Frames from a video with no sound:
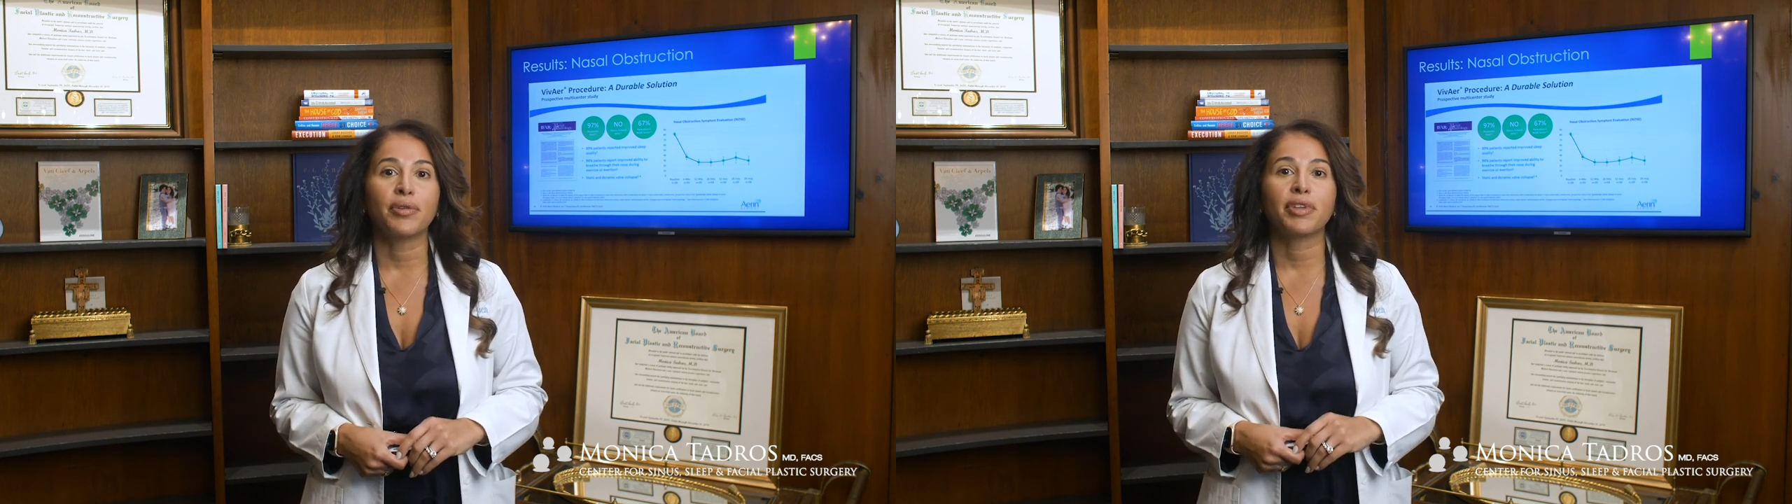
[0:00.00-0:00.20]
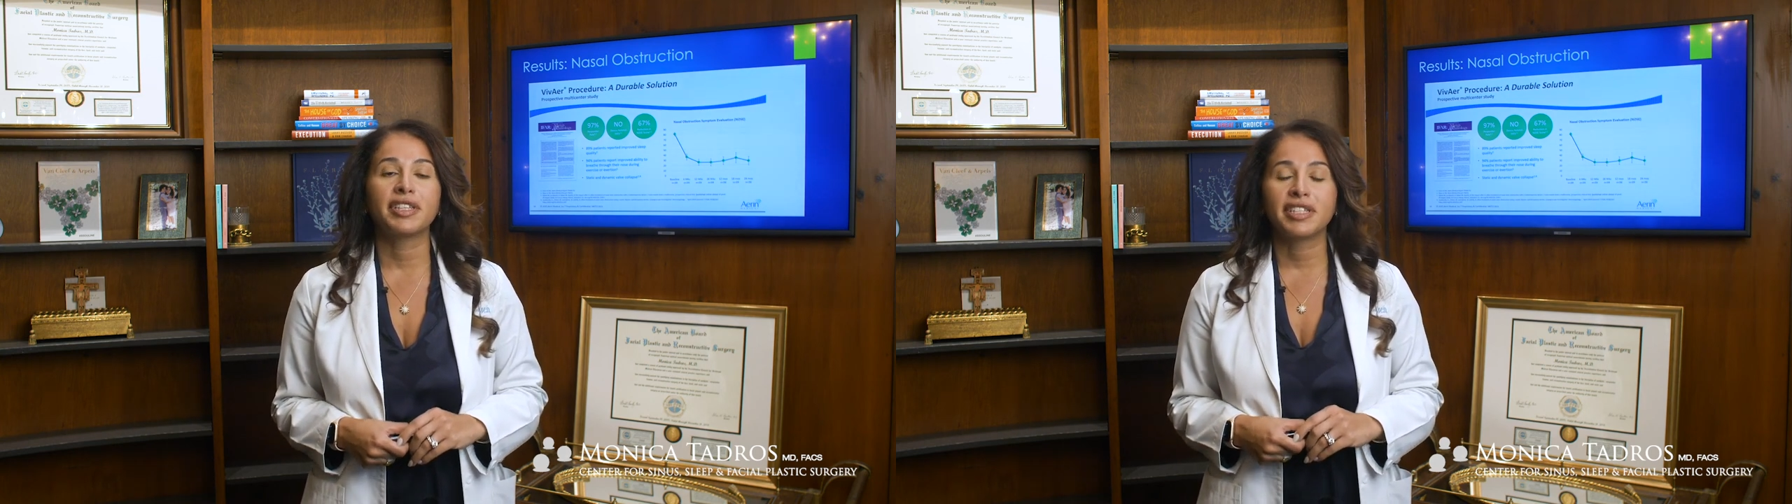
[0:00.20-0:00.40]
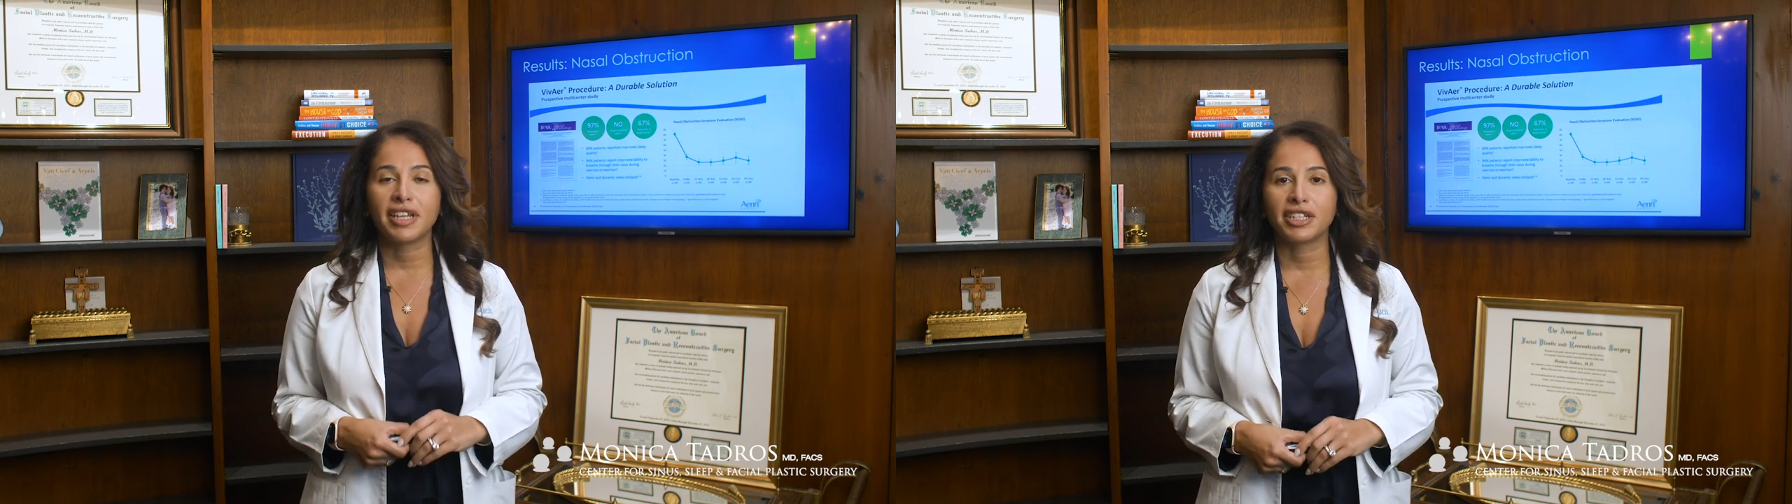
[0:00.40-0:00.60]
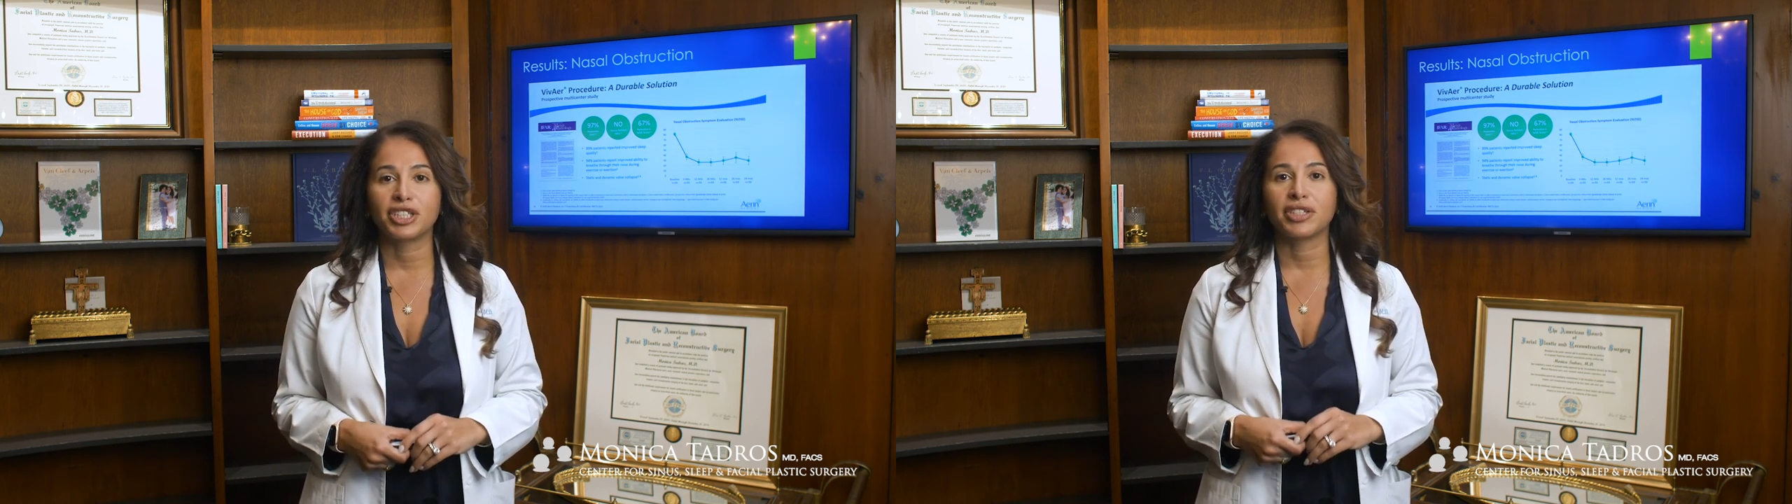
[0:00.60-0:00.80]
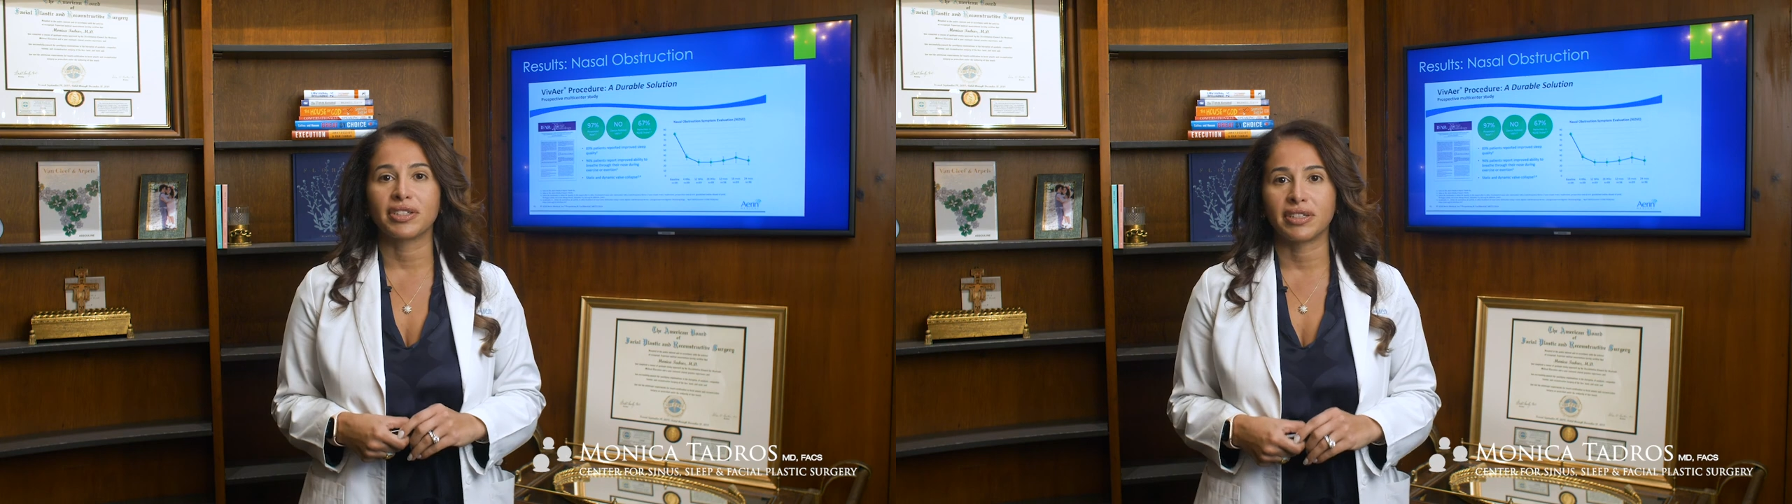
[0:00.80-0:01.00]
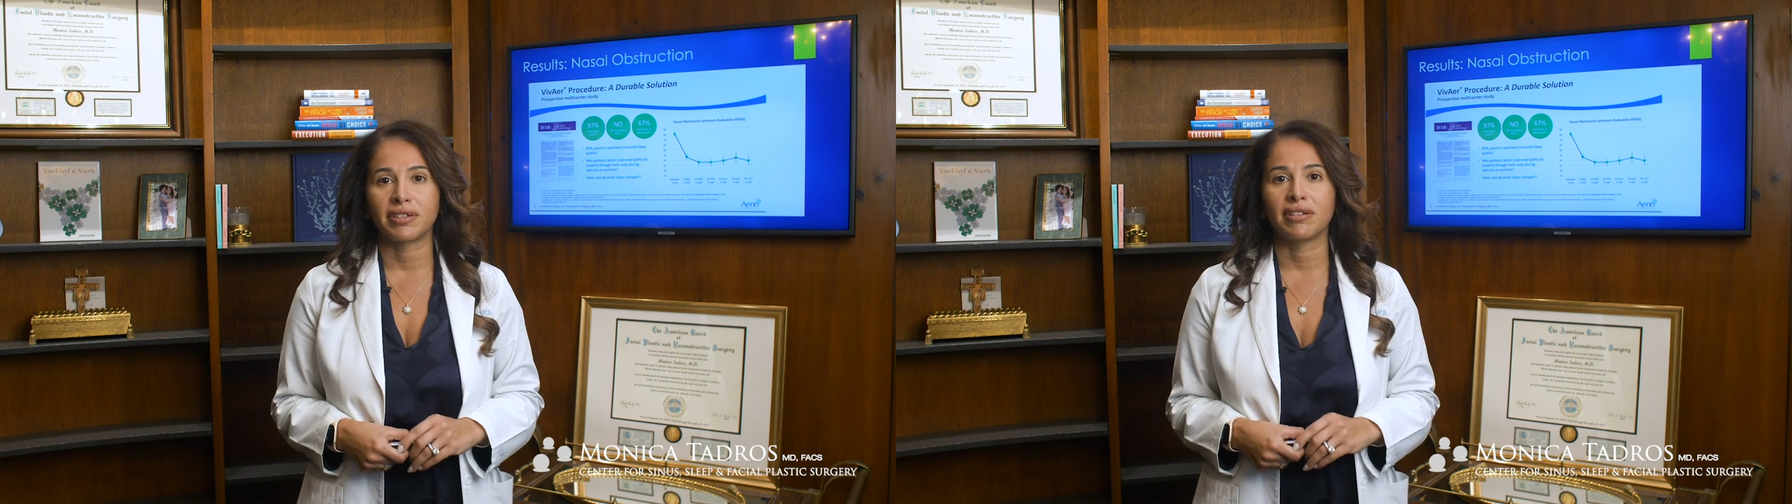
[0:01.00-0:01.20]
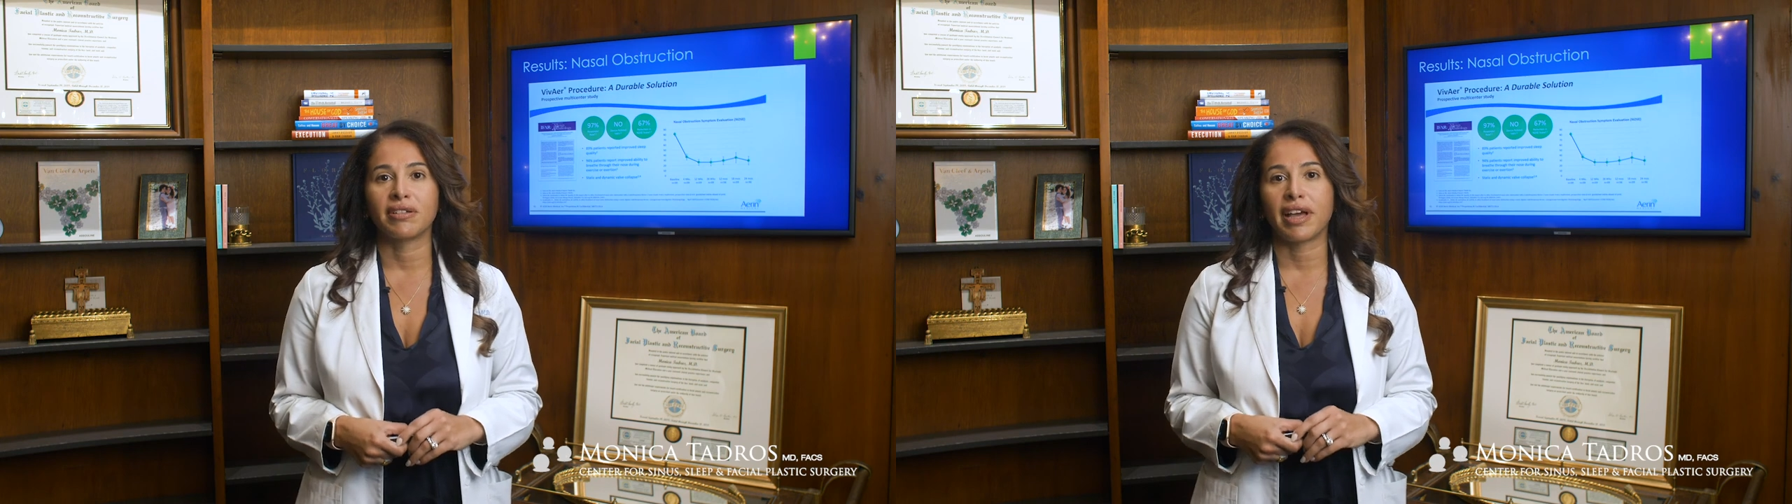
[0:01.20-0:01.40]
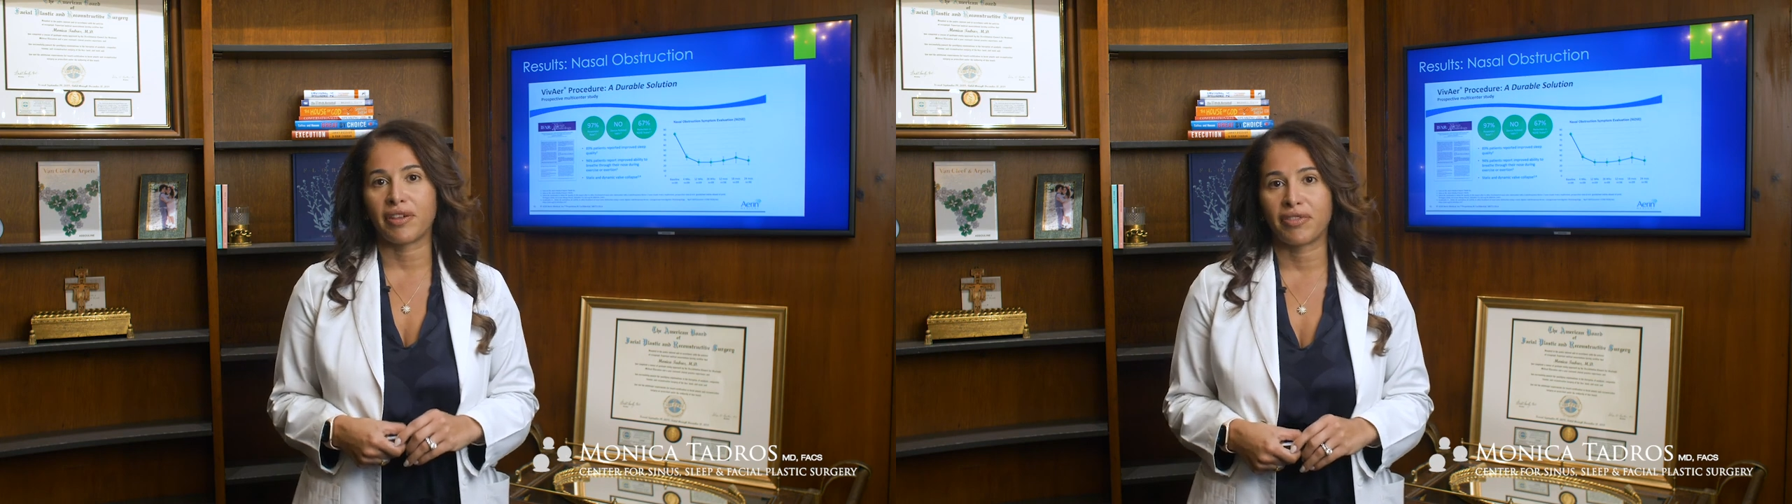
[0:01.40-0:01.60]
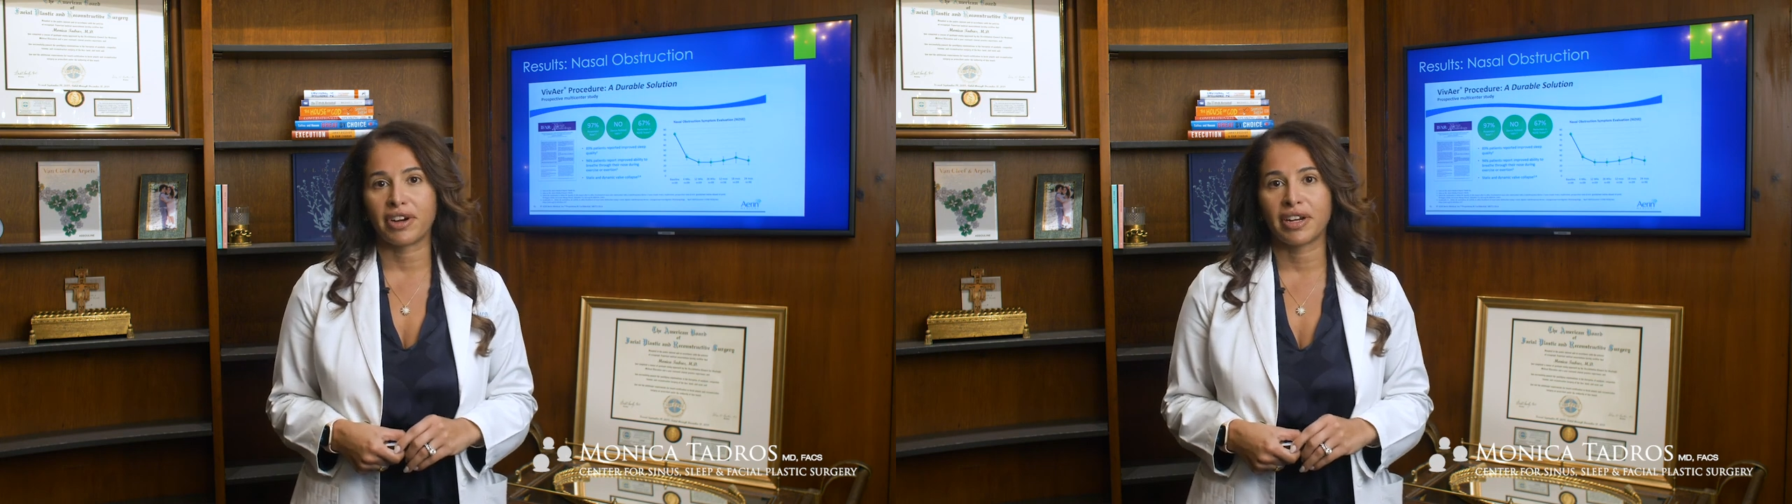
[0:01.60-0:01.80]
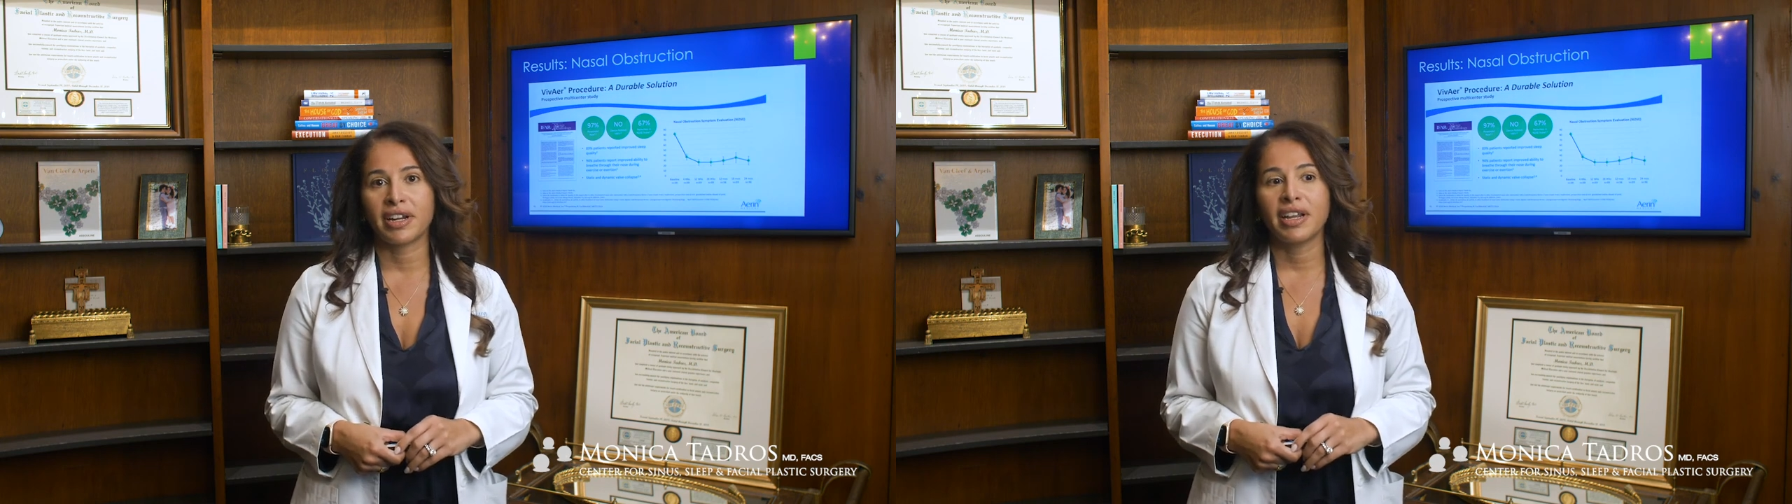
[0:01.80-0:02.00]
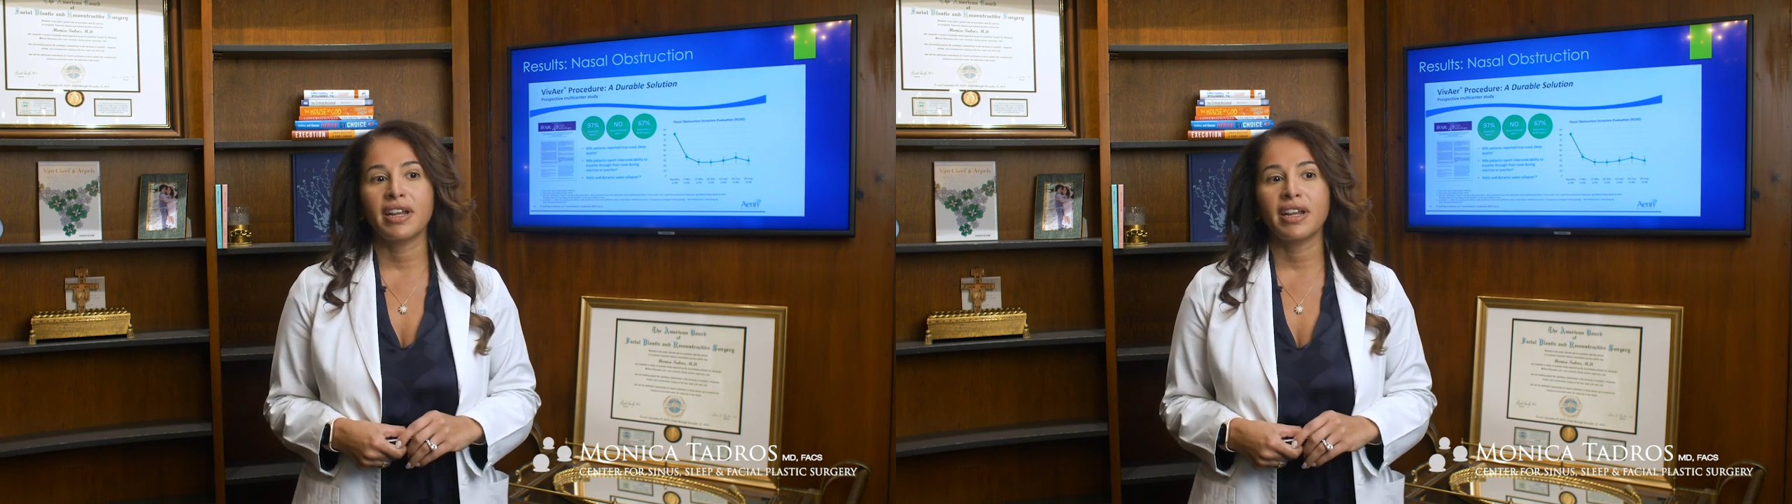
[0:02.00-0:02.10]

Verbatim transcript: with such little effort.